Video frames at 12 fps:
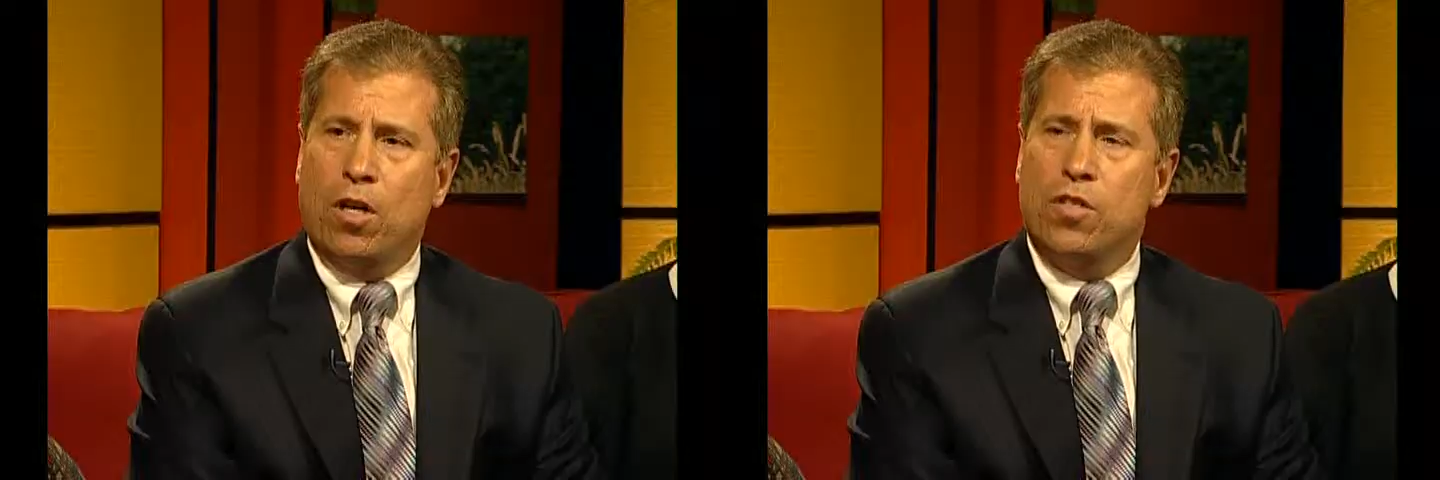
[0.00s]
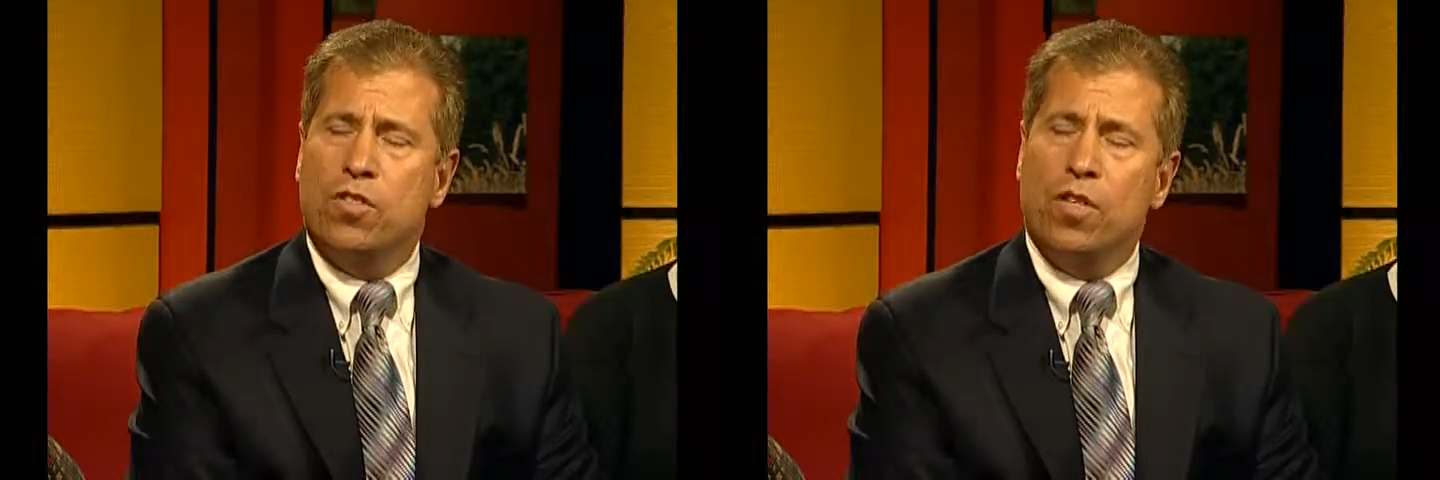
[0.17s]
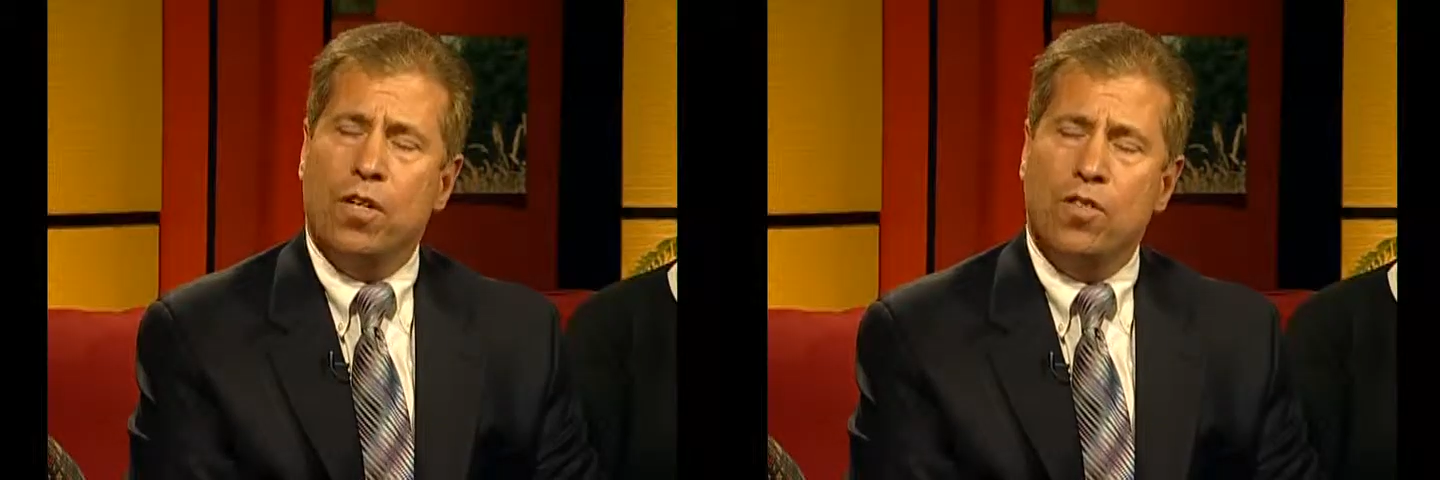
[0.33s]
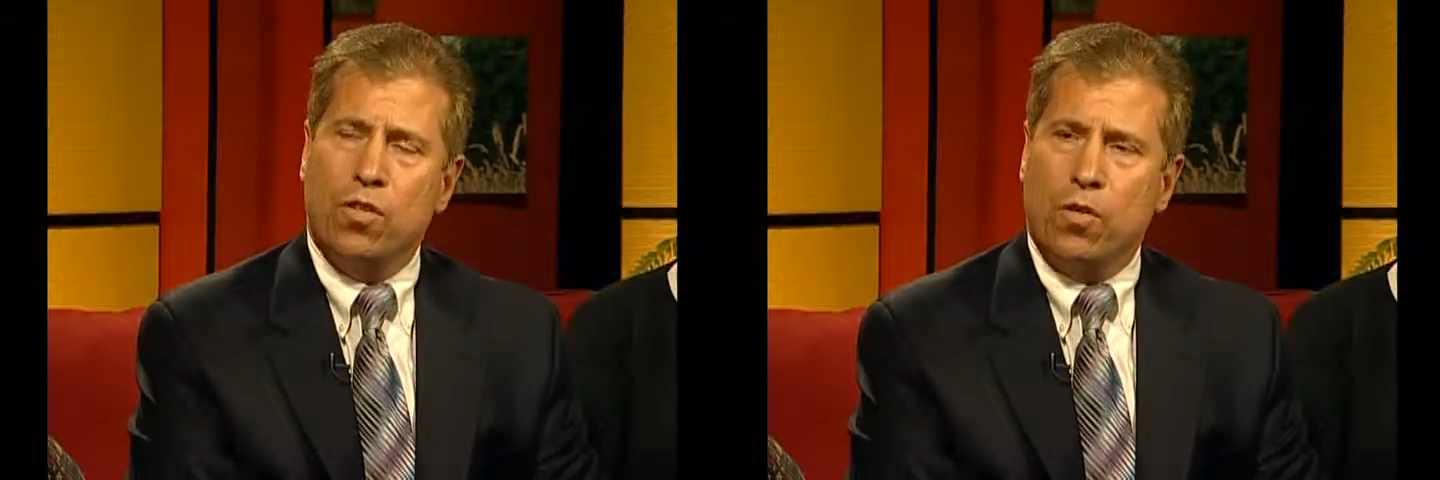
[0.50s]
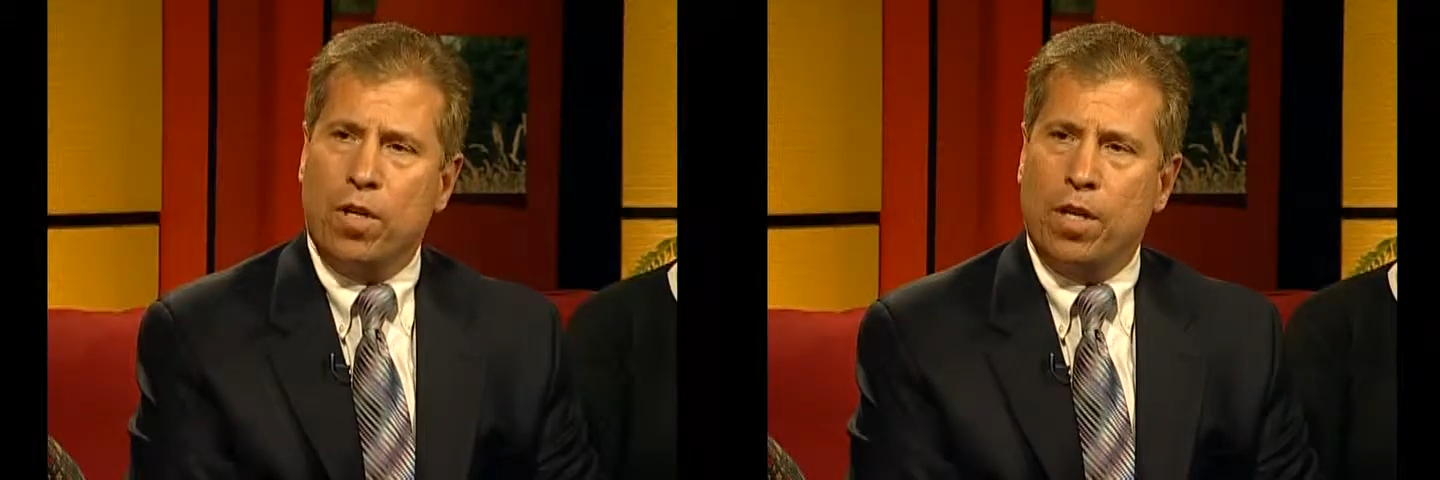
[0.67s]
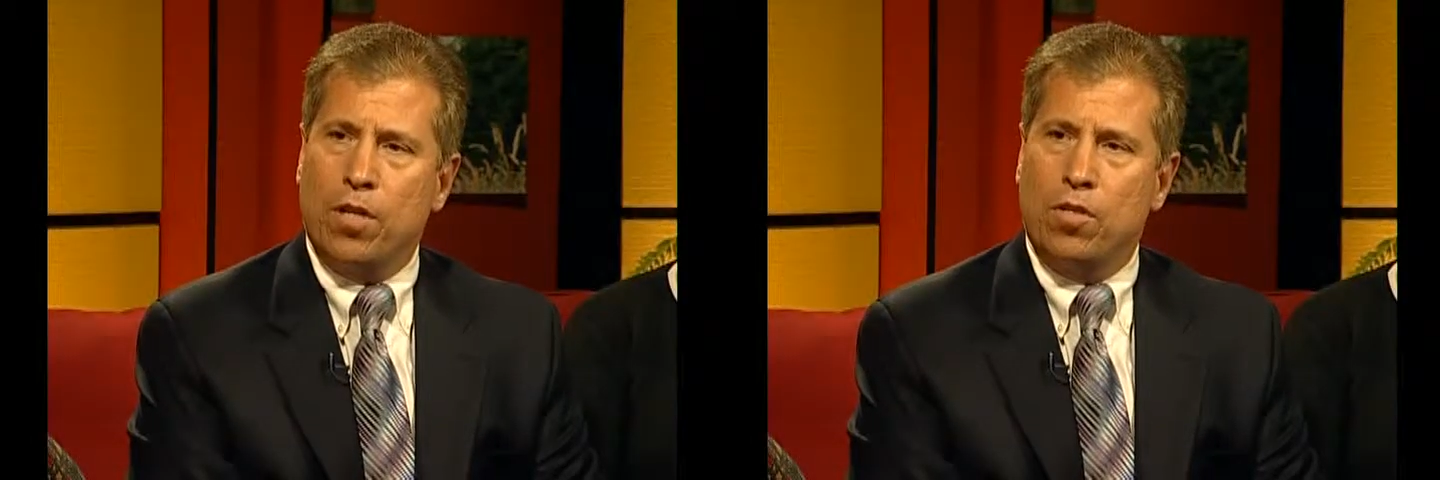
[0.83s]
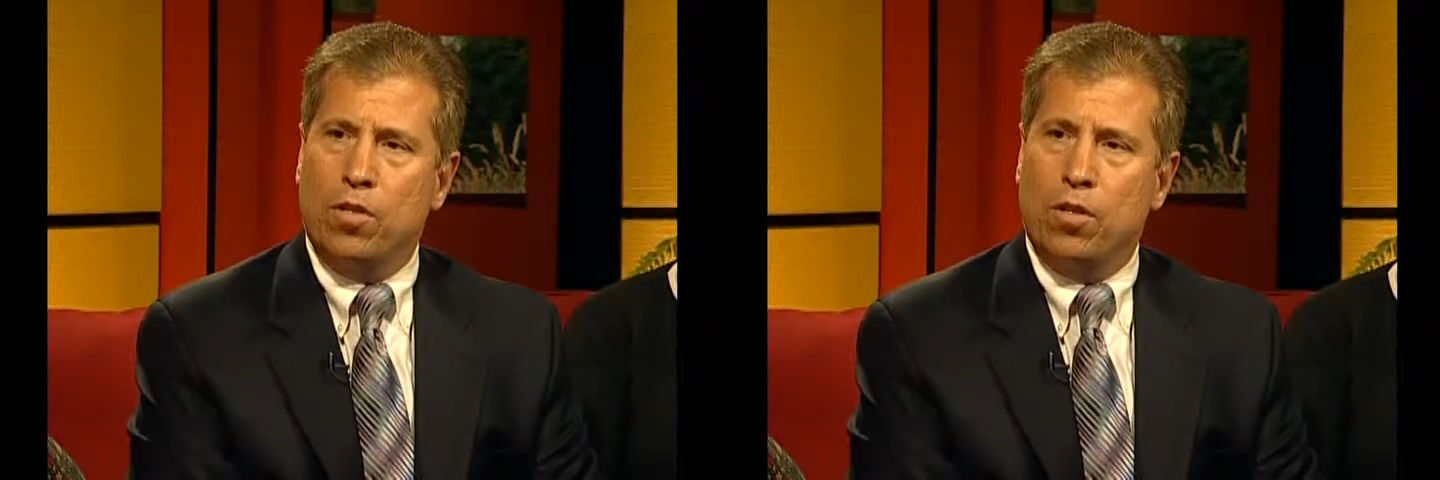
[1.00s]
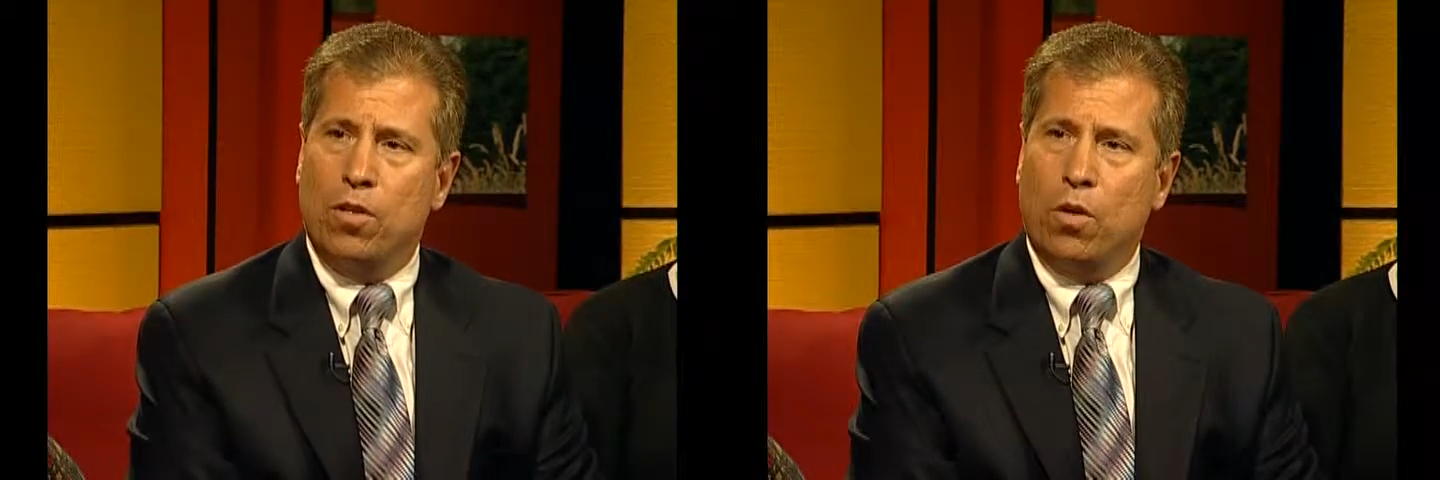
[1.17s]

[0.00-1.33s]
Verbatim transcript: sunscreens, you